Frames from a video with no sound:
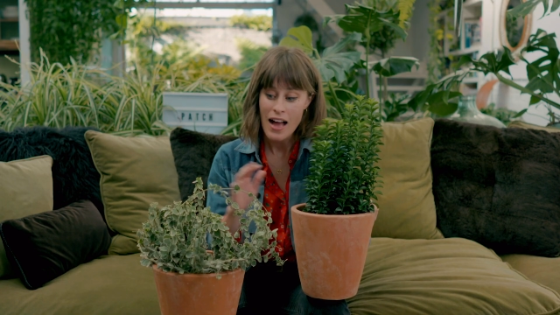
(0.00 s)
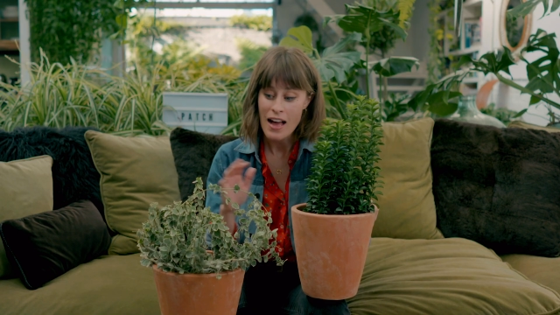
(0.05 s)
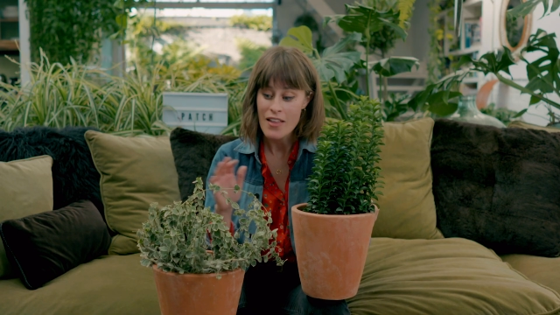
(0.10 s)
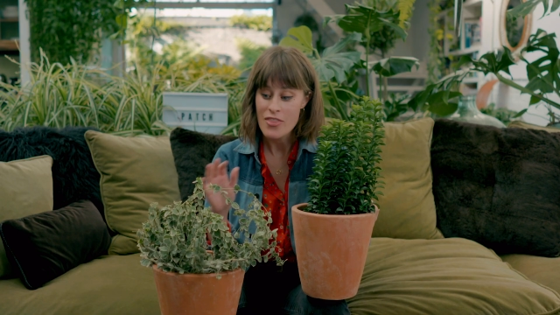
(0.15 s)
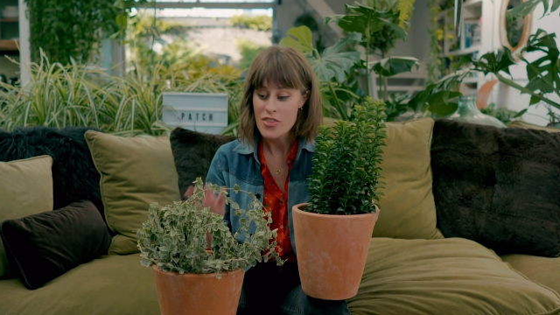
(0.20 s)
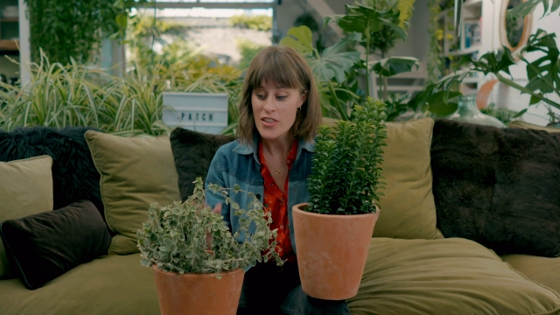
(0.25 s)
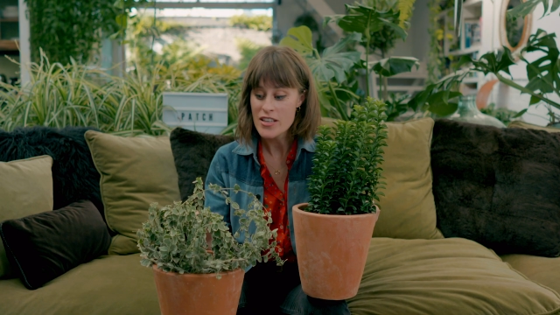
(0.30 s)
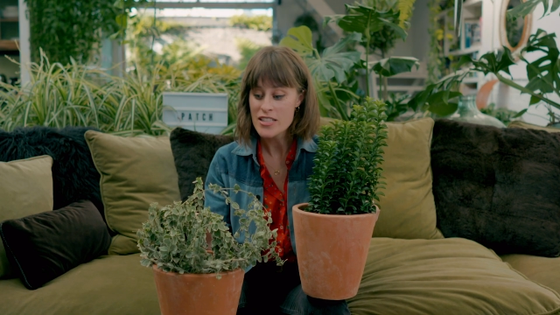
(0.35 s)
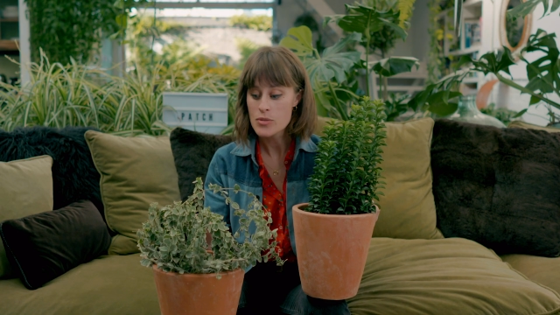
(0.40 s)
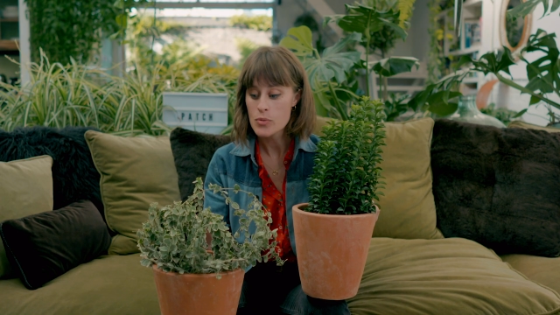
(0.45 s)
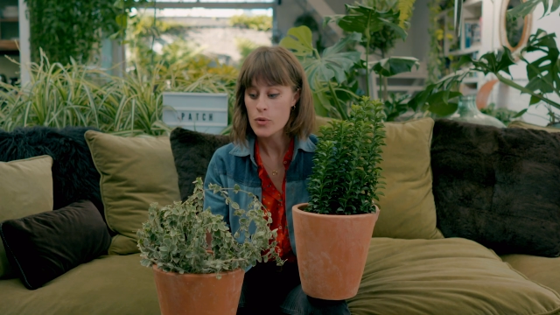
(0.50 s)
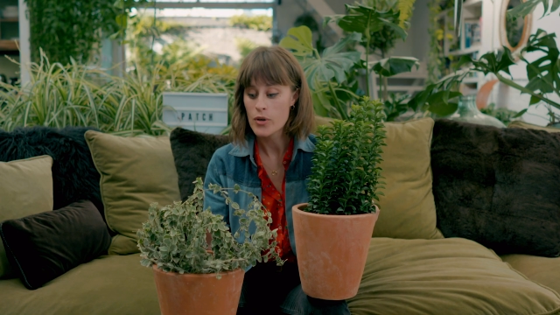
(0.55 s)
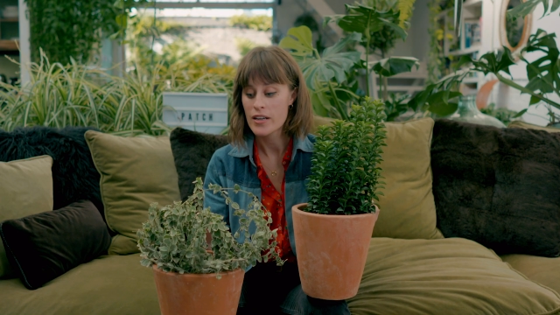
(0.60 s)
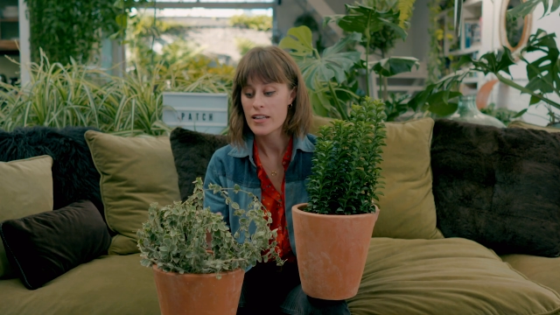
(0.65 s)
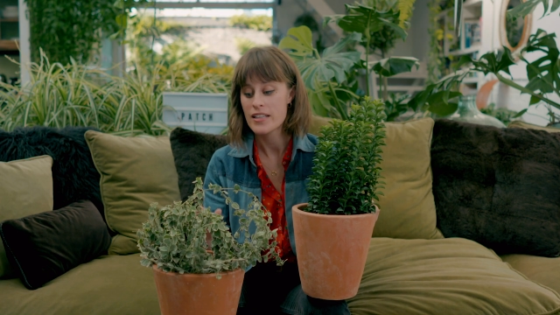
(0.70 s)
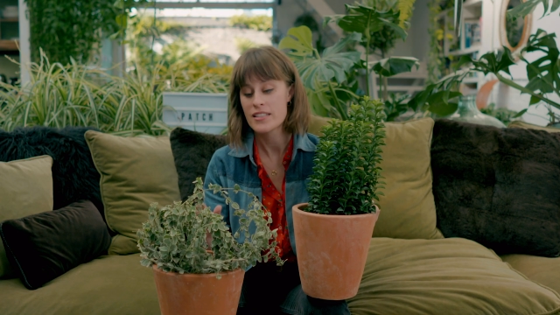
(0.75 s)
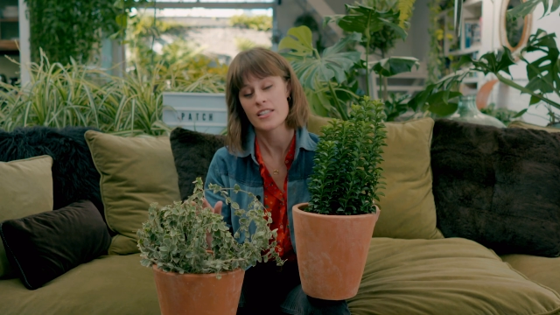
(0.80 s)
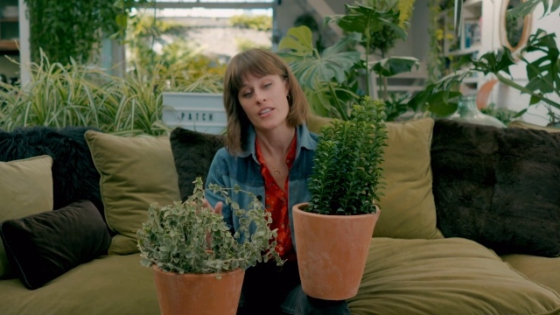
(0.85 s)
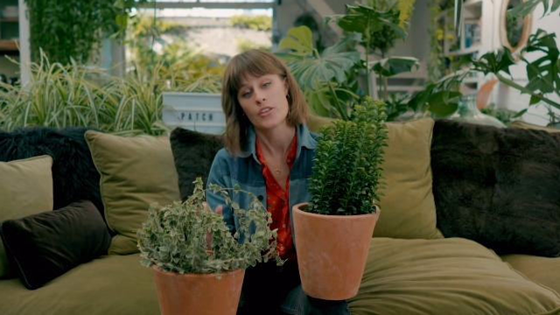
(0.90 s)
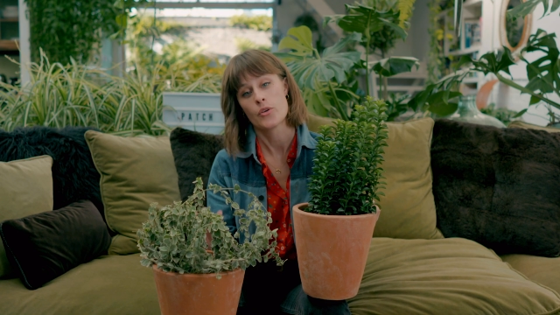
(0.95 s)
and this one
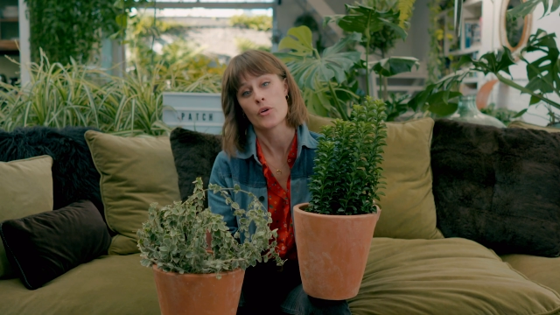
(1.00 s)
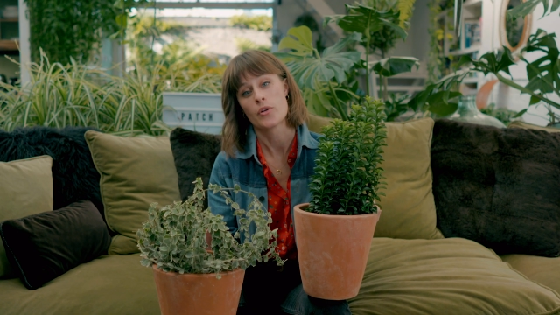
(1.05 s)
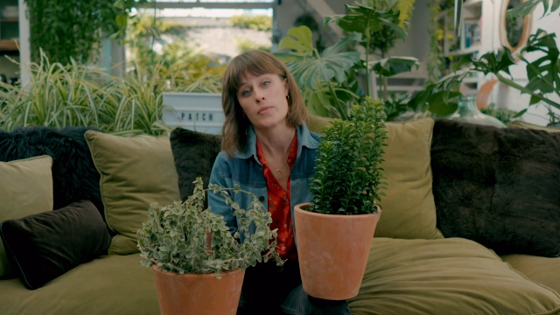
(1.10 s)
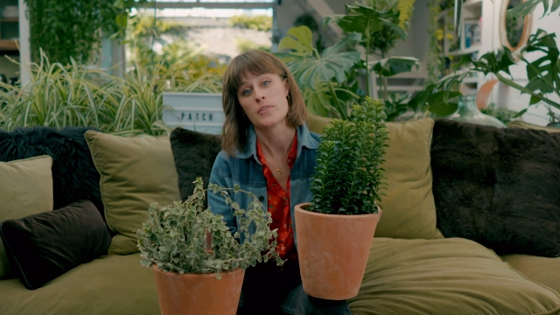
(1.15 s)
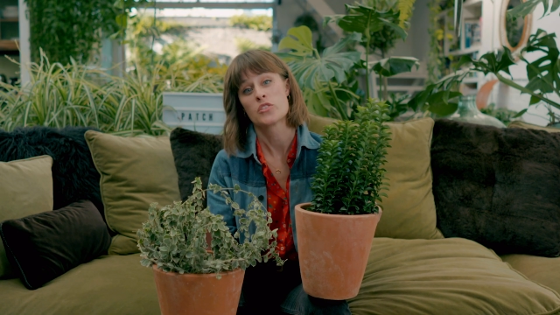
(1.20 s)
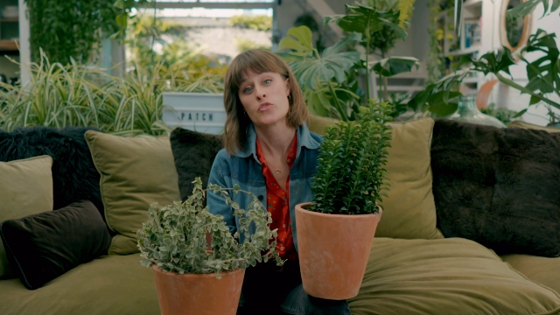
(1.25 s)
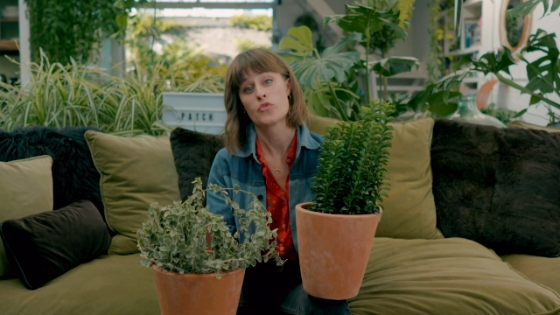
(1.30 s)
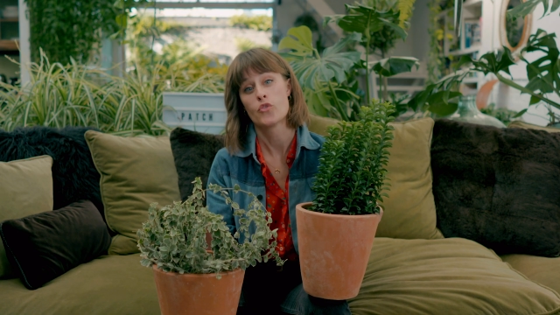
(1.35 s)
is a Euonymus